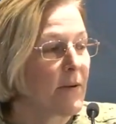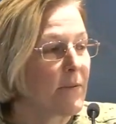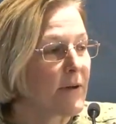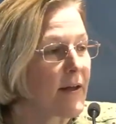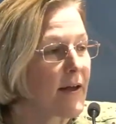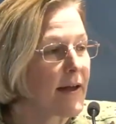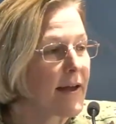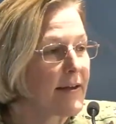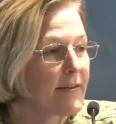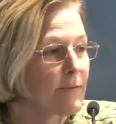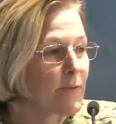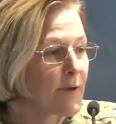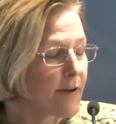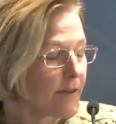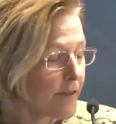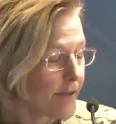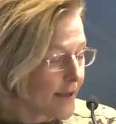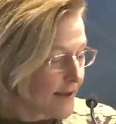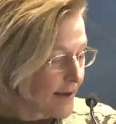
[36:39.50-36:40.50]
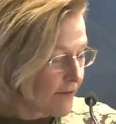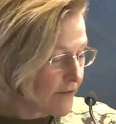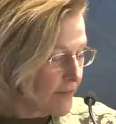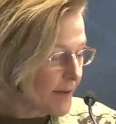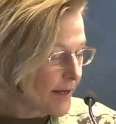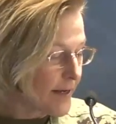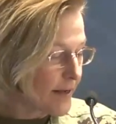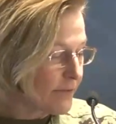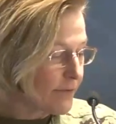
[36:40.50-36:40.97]
Well, I want to thank
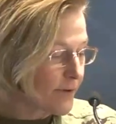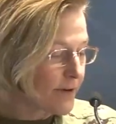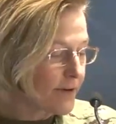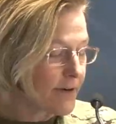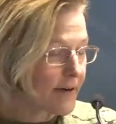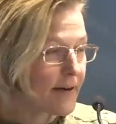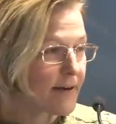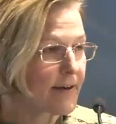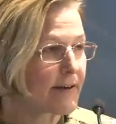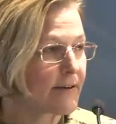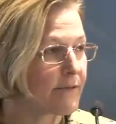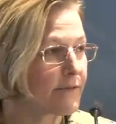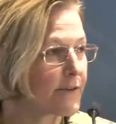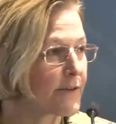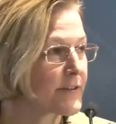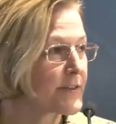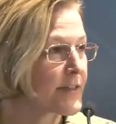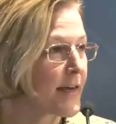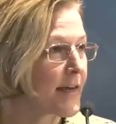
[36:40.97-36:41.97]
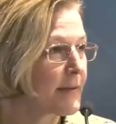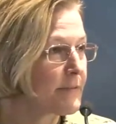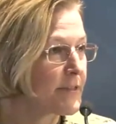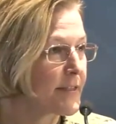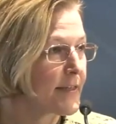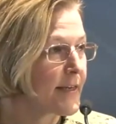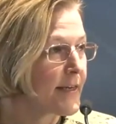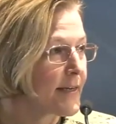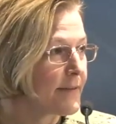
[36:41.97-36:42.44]
everybody for, uh, for the time
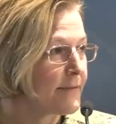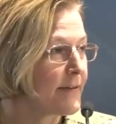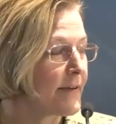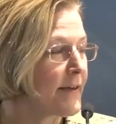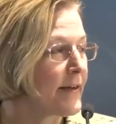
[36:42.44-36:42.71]
today,